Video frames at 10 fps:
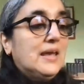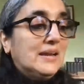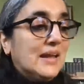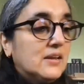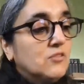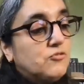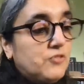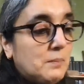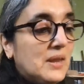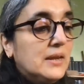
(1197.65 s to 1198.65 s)
and getting
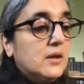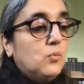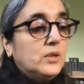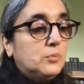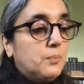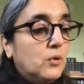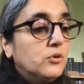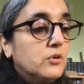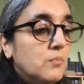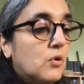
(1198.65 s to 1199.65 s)
familiar with potent